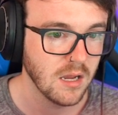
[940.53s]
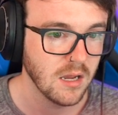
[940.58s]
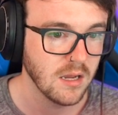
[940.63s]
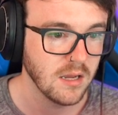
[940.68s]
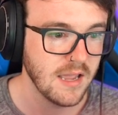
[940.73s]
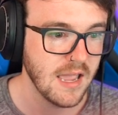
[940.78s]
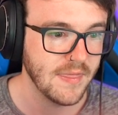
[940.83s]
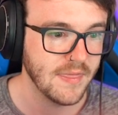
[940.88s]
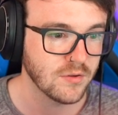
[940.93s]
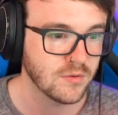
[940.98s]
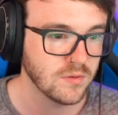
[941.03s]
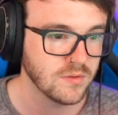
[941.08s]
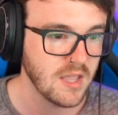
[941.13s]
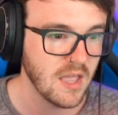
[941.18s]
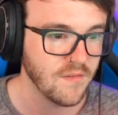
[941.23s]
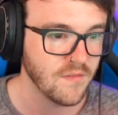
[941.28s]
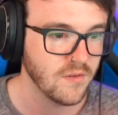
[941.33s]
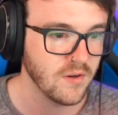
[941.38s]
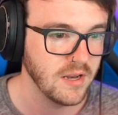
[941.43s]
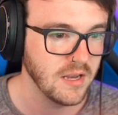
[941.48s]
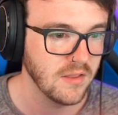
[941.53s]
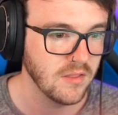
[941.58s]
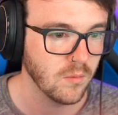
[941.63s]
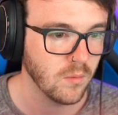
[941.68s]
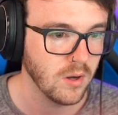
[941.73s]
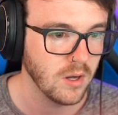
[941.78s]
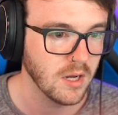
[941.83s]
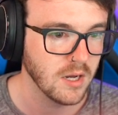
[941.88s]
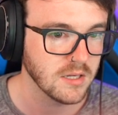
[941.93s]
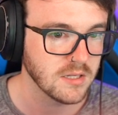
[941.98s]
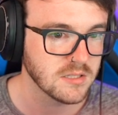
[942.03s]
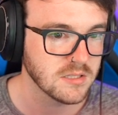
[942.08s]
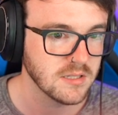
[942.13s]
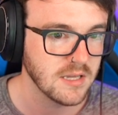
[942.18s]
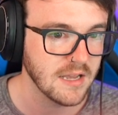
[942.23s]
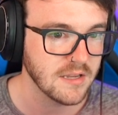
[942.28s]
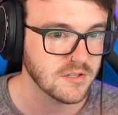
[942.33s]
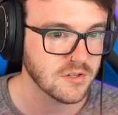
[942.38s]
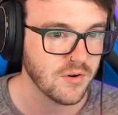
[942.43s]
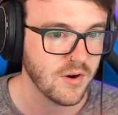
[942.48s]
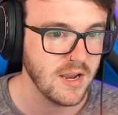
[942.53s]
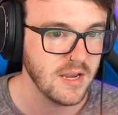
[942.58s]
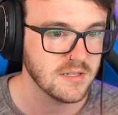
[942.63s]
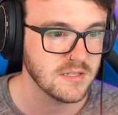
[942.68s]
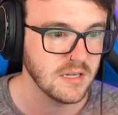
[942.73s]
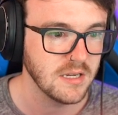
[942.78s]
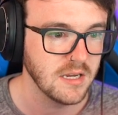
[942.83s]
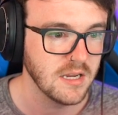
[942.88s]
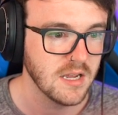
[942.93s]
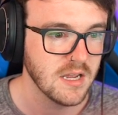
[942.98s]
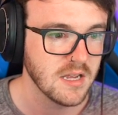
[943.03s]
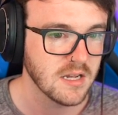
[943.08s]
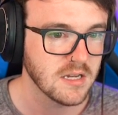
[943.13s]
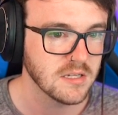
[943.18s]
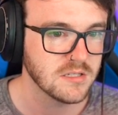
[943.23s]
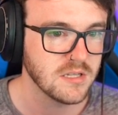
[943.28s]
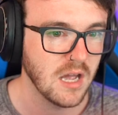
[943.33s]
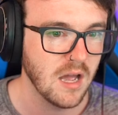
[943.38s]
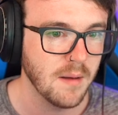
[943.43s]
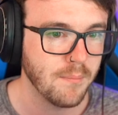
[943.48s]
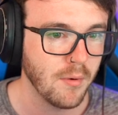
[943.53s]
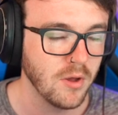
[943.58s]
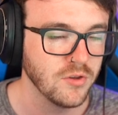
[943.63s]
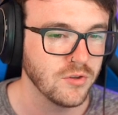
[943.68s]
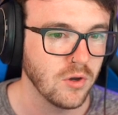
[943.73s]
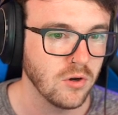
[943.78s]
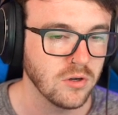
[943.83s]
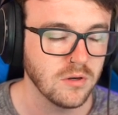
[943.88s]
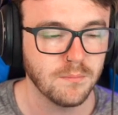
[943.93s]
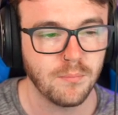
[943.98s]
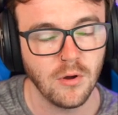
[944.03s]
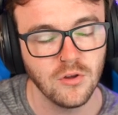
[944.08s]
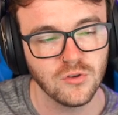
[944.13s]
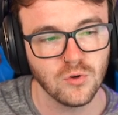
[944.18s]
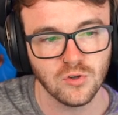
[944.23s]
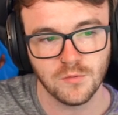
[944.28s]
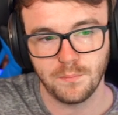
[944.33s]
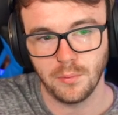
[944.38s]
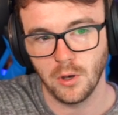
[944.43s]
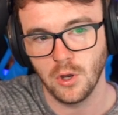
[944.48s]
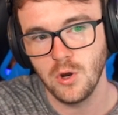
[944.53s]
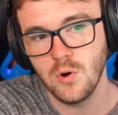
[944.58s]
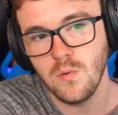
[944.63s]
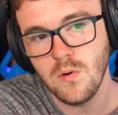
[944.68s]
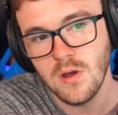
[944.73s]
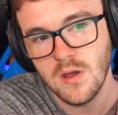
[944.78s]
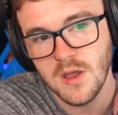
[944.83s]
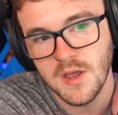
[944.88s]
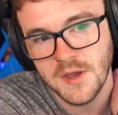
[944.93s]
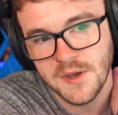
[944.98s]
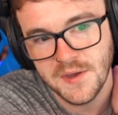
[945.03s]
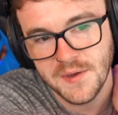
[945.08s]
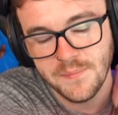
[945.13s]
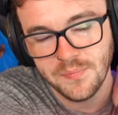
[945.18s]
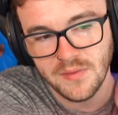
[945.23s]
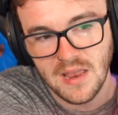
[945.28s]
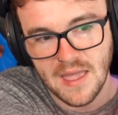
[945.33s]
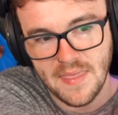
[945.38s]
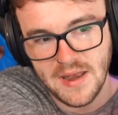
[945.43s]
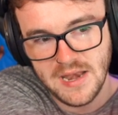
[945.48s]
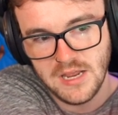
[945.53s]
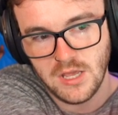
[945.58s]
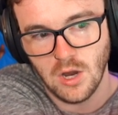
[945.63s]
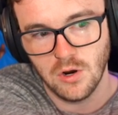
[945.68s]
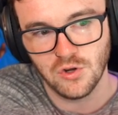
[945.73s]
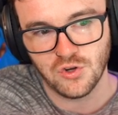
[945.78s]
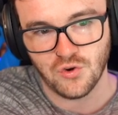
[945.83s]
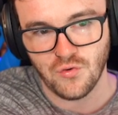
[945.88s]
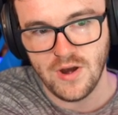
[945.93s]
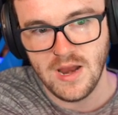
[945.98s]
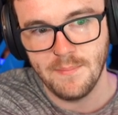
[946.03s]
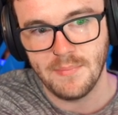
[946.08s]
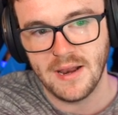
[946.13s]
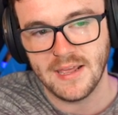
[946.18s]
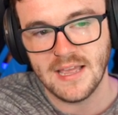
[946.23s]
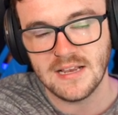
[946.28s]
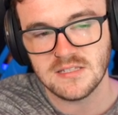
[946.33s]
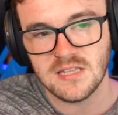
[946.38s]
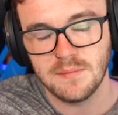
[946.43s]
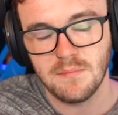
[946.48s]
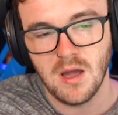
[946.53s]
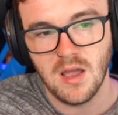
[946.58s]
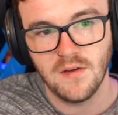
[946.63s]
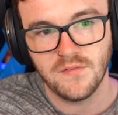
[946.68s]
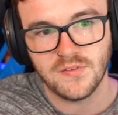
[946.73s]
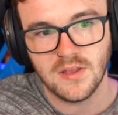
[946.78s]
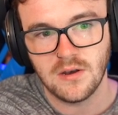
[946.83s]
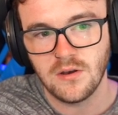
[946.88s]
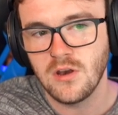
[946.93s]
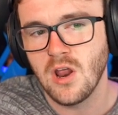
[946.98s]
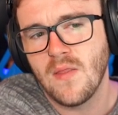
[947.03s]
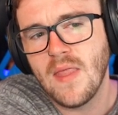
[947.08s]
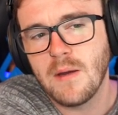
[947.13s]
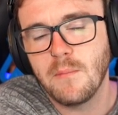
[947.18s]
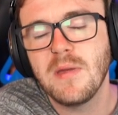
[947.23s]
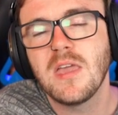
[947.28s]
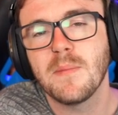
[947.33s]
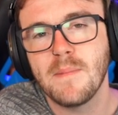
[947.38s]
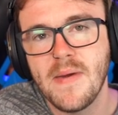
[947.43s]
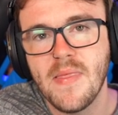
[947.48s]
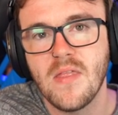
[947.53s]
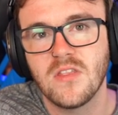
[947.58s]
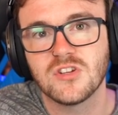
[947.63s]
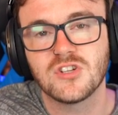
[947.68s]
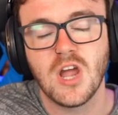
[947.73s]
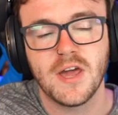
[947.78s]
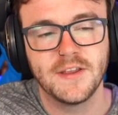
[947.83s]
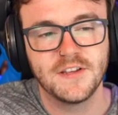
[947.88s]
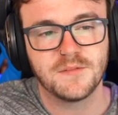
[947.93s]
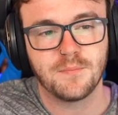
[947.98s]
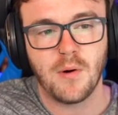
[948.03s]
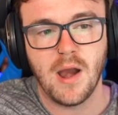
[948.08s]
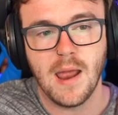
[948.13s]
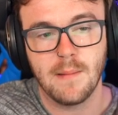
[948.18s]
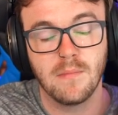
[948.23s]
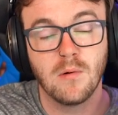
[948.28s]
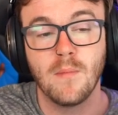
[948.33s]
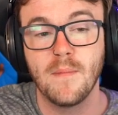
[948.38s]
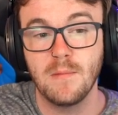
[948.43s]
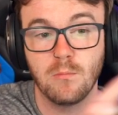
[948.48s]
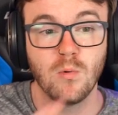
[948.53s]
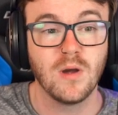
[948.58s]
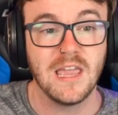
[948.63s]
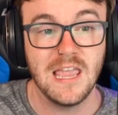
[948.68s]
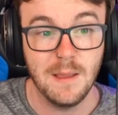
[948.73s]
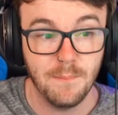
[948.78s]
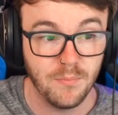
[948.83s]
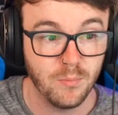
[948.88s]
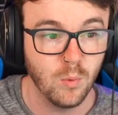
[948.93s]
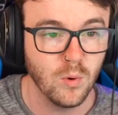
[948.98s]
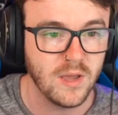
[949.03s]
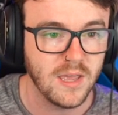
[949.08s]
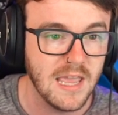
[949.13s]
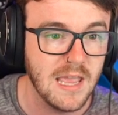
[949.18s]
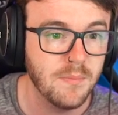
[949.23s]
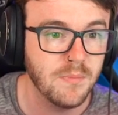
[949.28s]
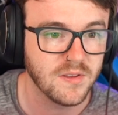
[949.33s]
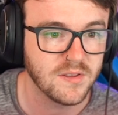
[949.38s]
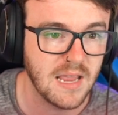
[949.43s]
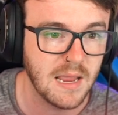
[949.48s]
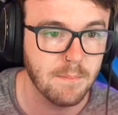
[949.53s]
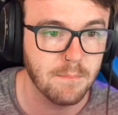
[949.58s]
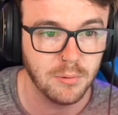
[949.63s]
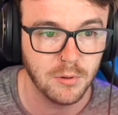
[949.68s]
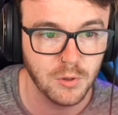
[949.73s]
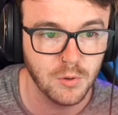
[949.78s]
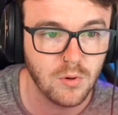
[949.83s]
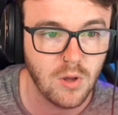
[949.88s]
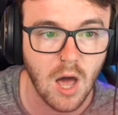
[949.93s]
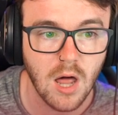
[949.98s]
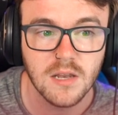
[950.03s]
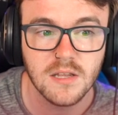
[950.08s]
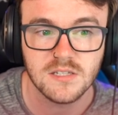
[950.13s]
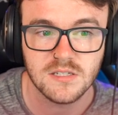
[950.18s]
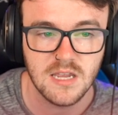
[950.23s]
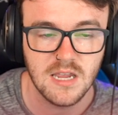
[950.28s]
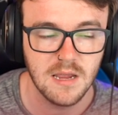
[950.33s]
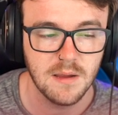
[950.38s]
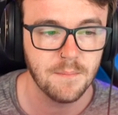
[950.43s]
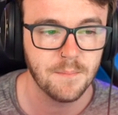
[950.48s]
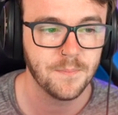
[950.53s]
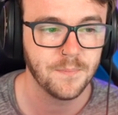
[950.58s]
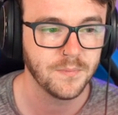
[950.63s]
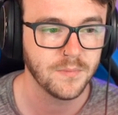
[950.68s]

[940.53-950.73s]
Yeah, this was definitely in the works. That's crazy because Bronzor's blue, and then he goes green. But I guess they might have said no, like we can make that the shiny Sprite, and we'll keep the same blue color scheme.